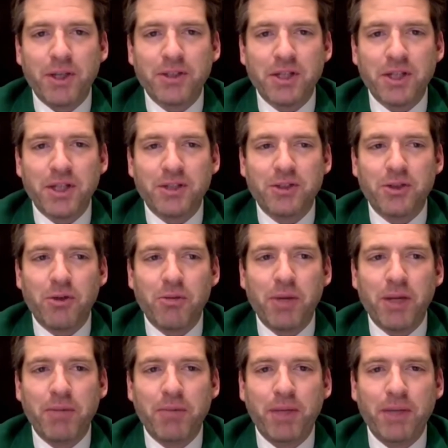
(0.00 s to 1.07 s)
because I think so
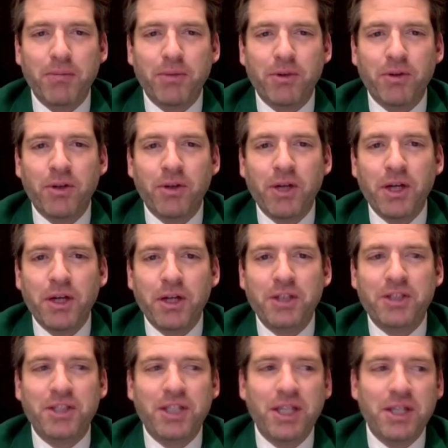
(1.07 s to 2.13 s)
many people
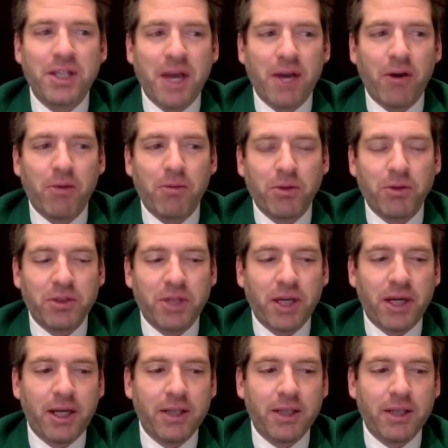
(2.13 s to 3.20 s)
see that almost
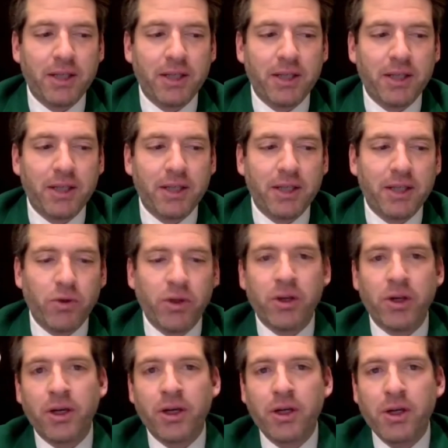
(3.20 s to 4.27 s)
as one of
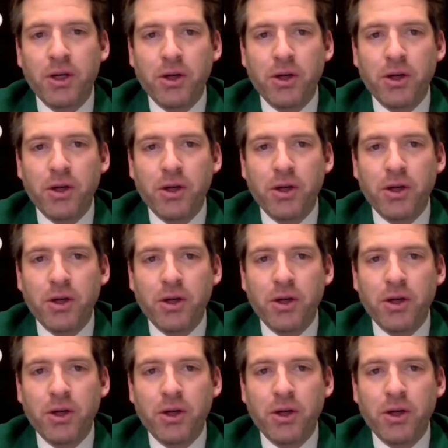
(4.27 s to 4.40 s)
the